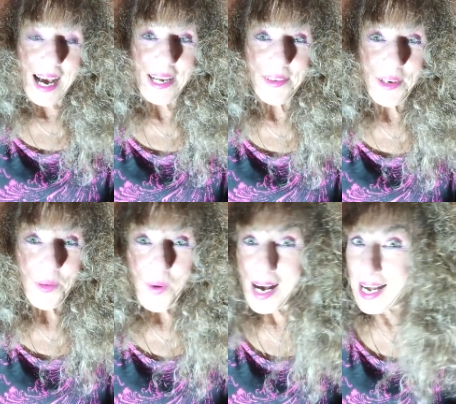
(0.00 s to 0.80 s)
I don't know
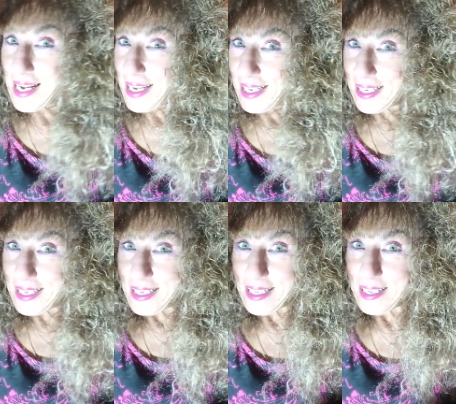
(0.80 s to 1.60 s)
why,
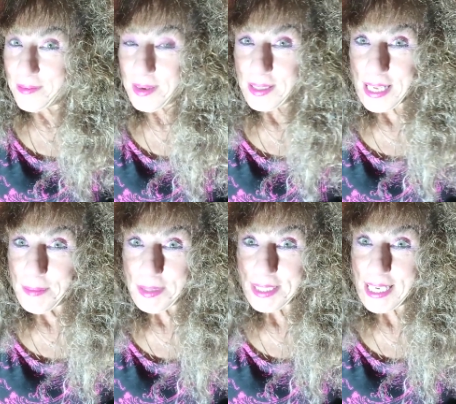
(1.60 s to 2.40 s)
but they
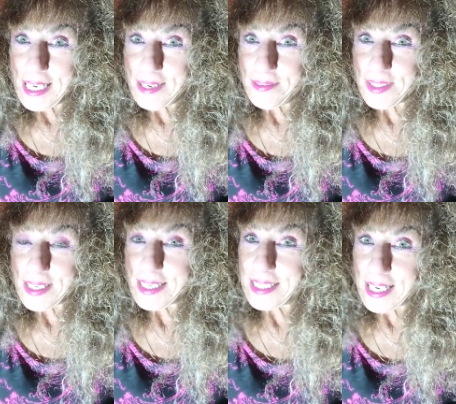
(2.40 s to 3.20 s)
believed
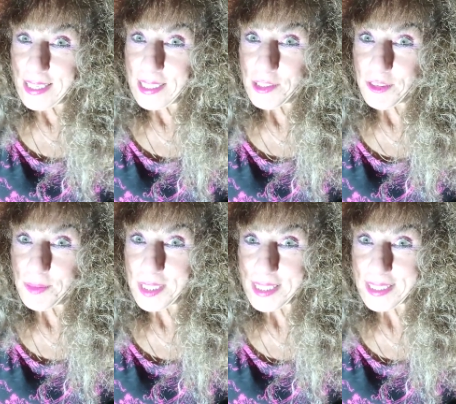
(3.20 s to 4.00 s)
Italians
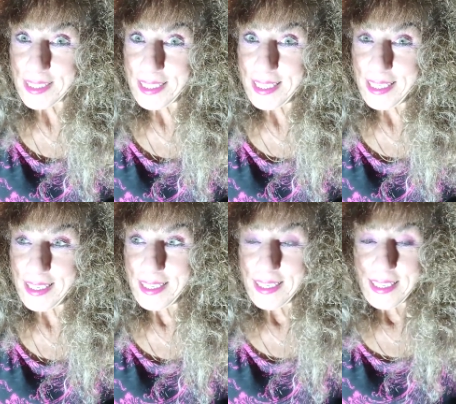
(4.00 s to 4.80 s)
from
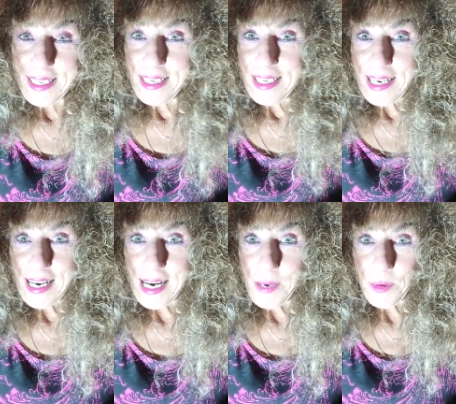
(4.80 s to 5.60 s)
Sicily
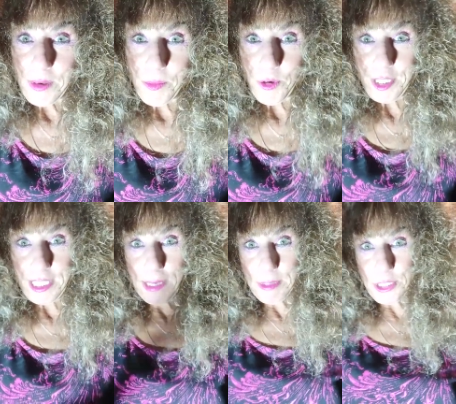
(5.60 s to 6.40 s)
uh, were more
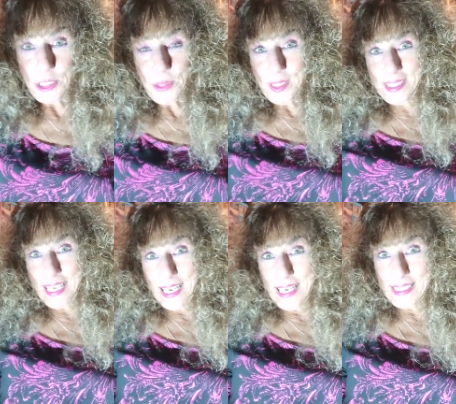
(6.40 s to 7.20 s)
damaged goods,
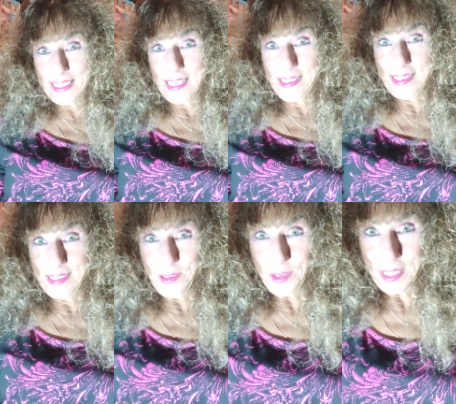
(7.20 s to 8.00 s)
I guess, than
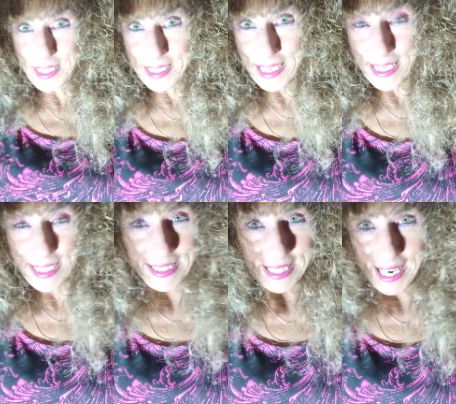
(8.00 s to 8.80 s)
Northern
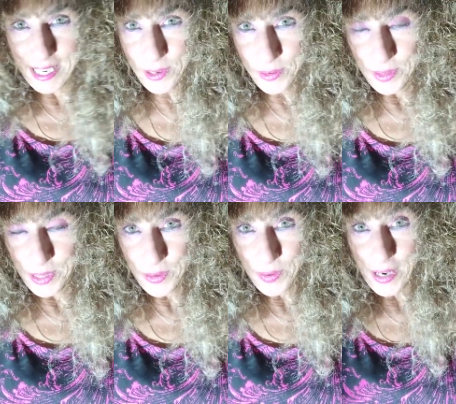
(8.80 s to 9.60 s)
Italians. I don't
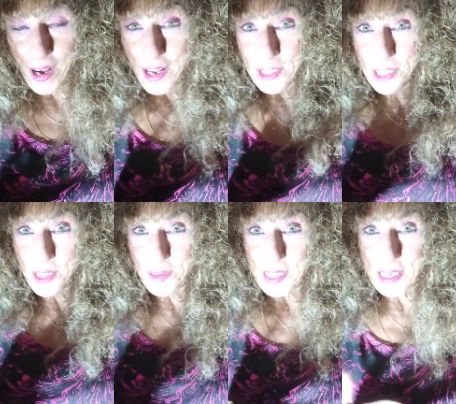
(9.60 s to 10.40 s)
know.
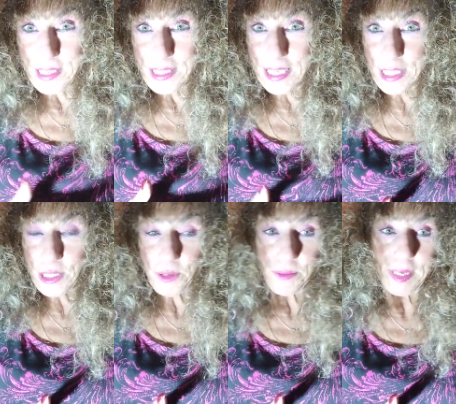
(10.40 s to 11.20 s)
Also, they, they
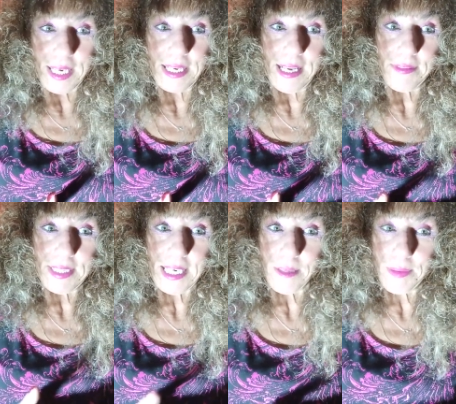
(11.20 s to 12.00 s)
told me, never
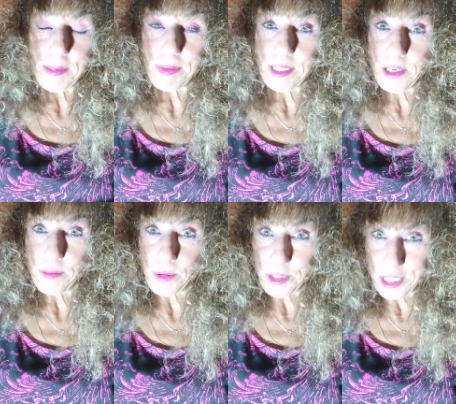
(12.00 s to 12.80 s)
tell people you're
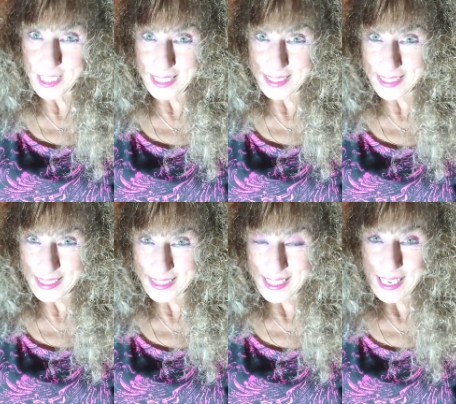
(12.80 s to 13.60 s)
Portuguese.
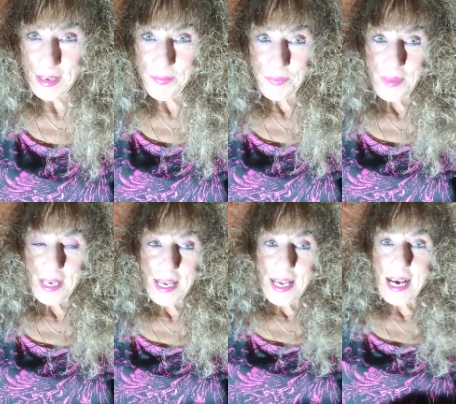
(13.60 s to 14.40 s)

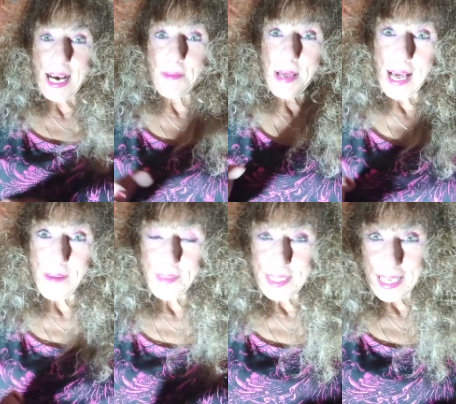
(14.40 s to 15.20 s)
I'm
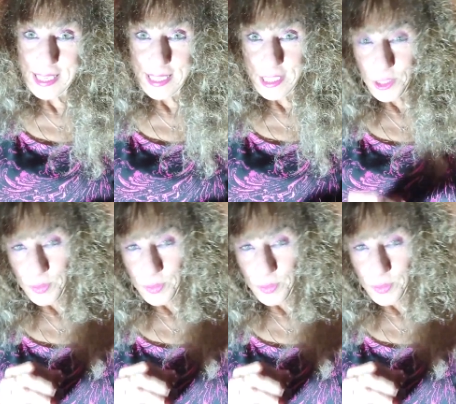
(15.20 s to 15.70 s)
half Italian,